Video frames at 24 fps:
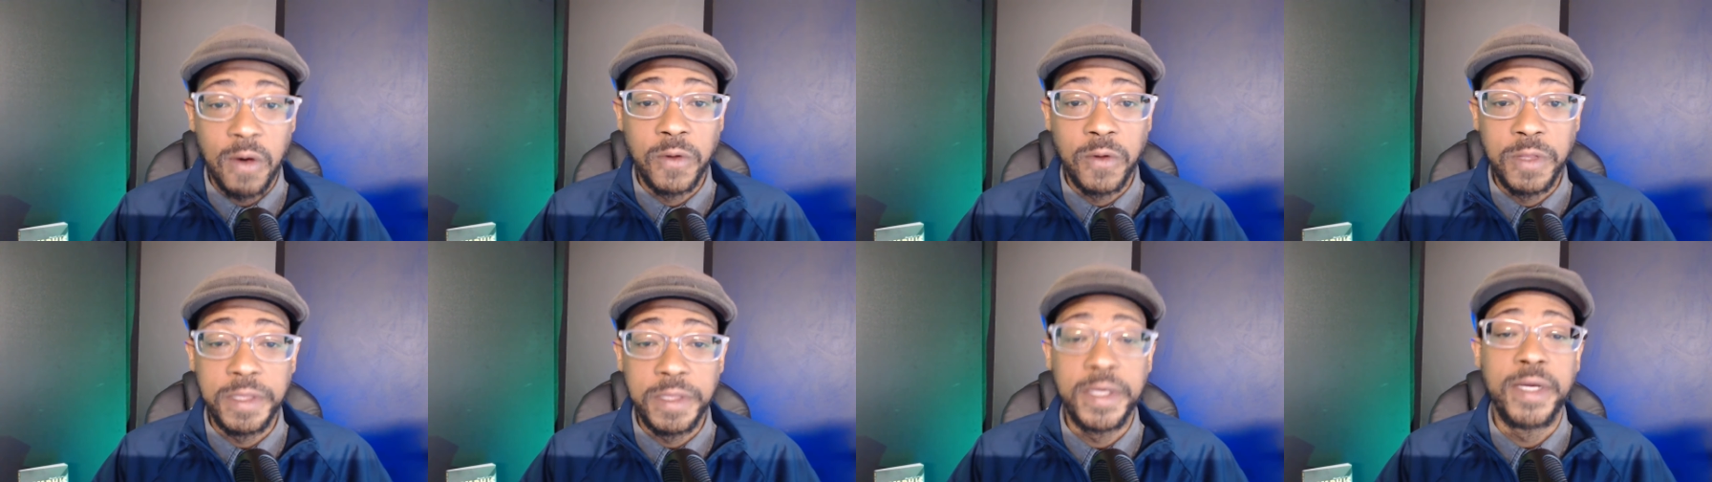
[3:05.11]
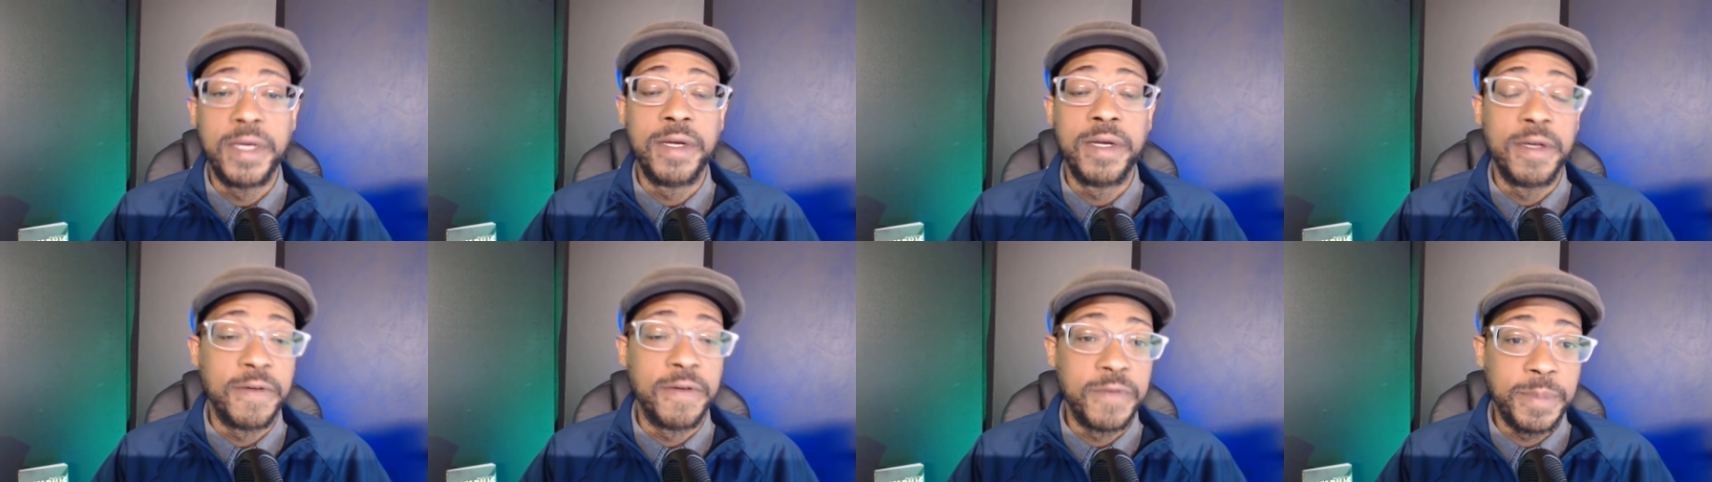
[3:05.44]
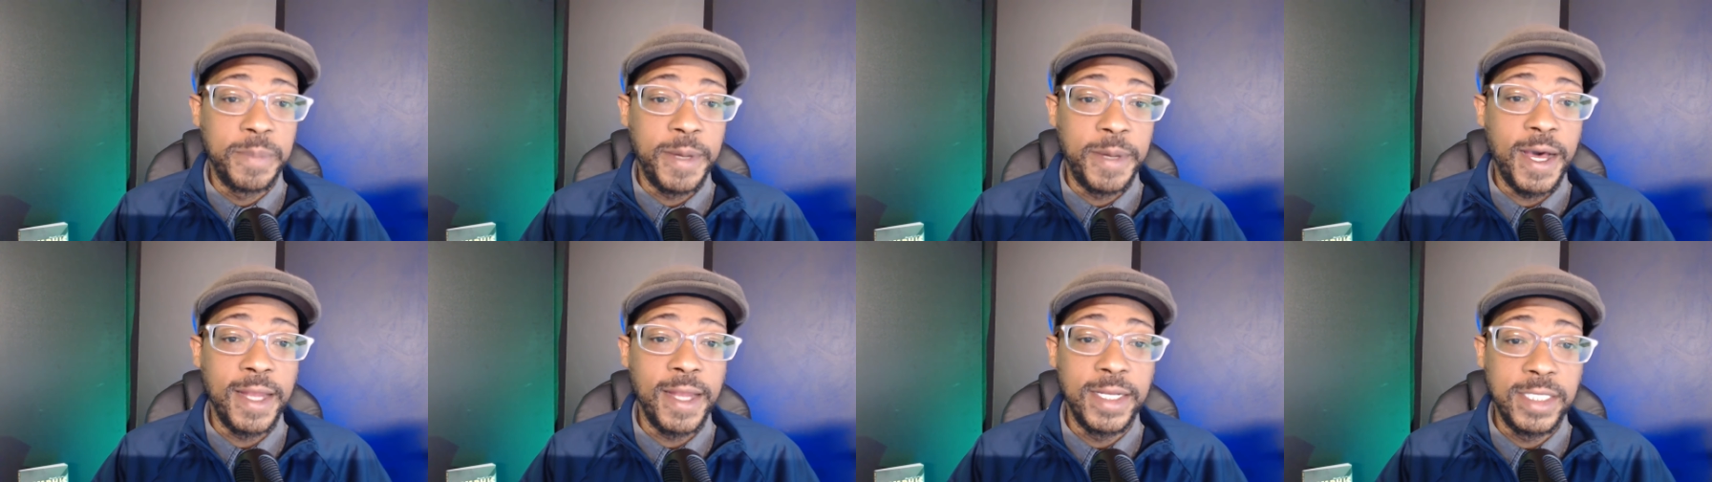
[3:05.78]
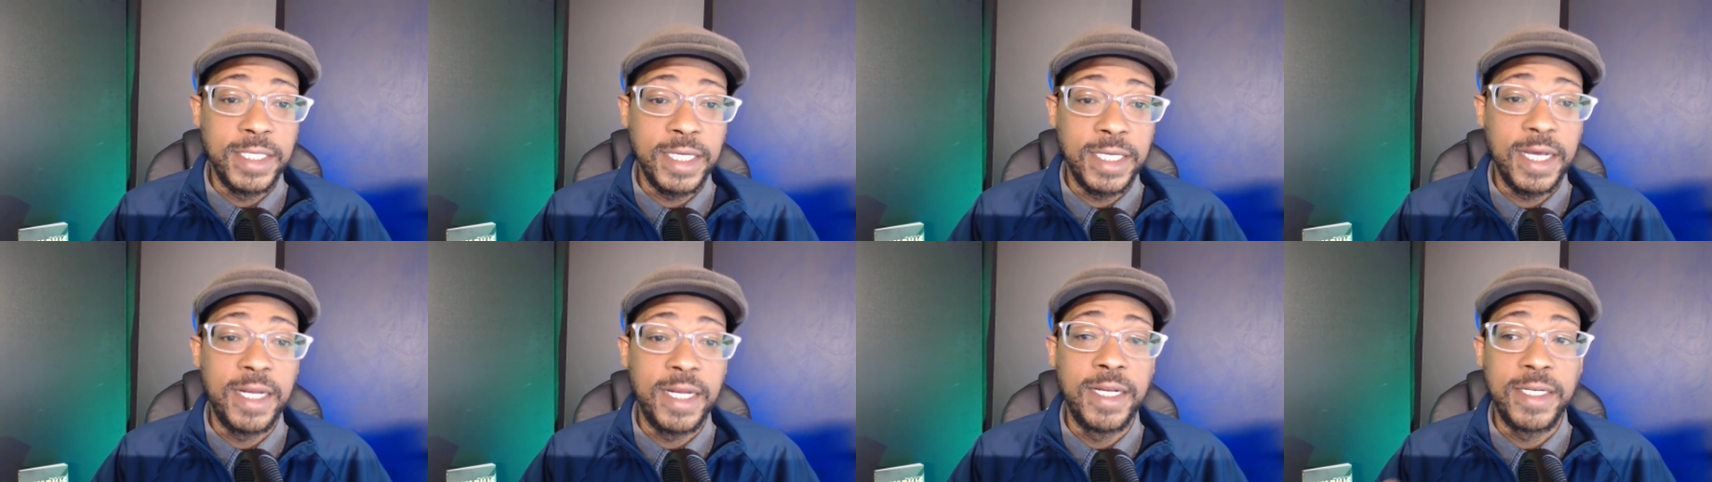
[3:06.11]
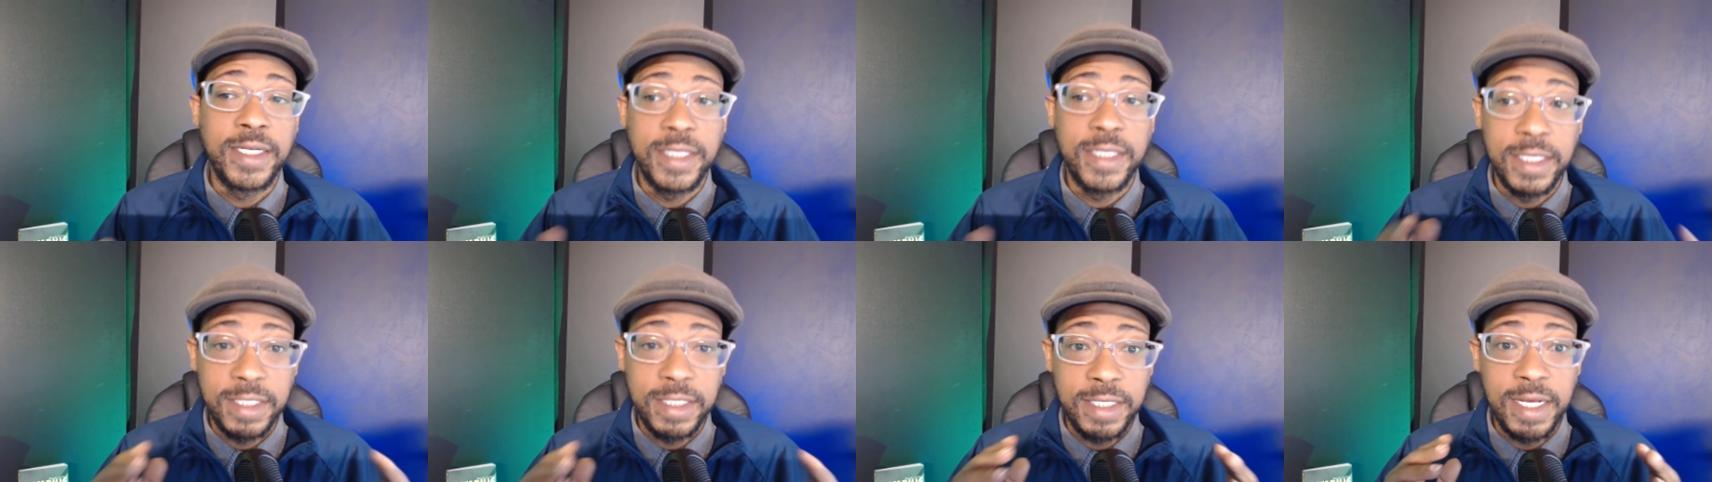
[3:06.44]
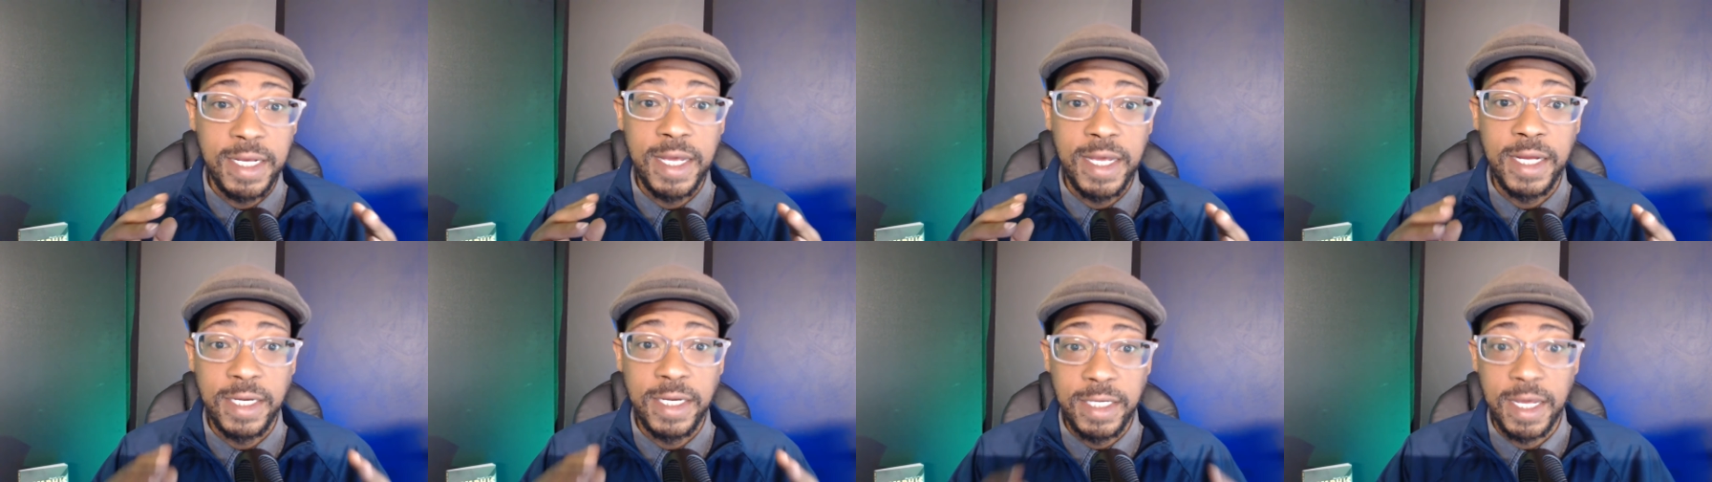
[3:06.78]
whole thing of apologetics is
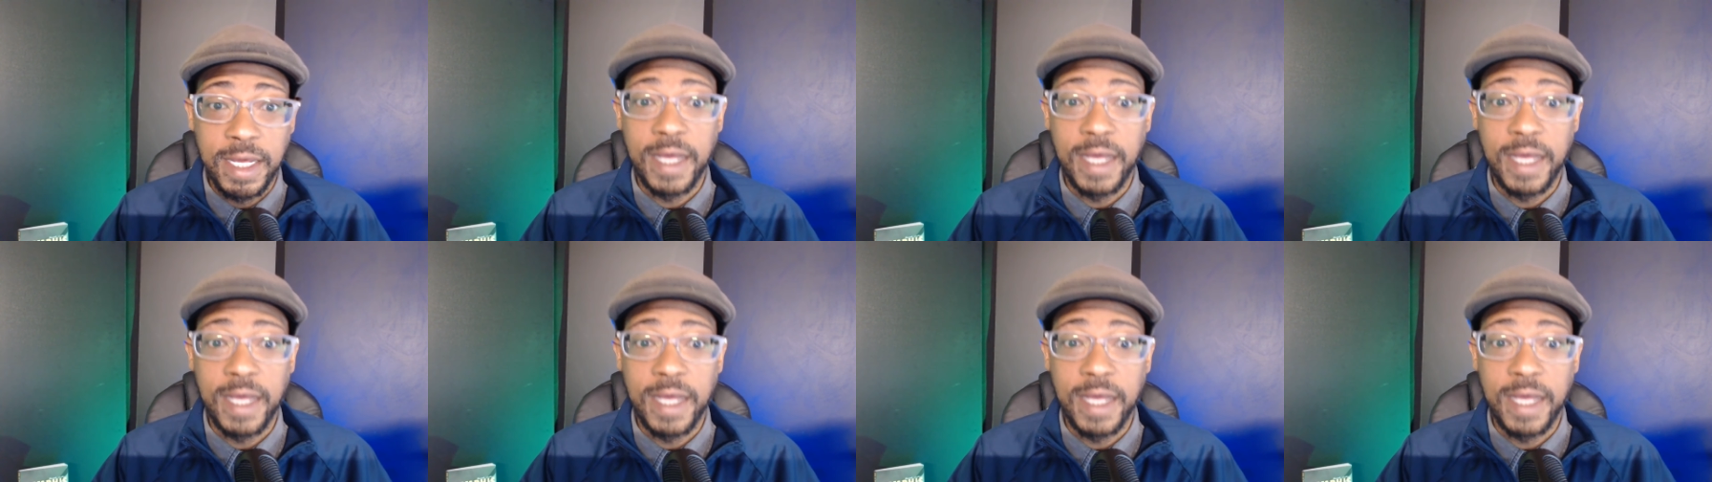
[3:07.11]
saying,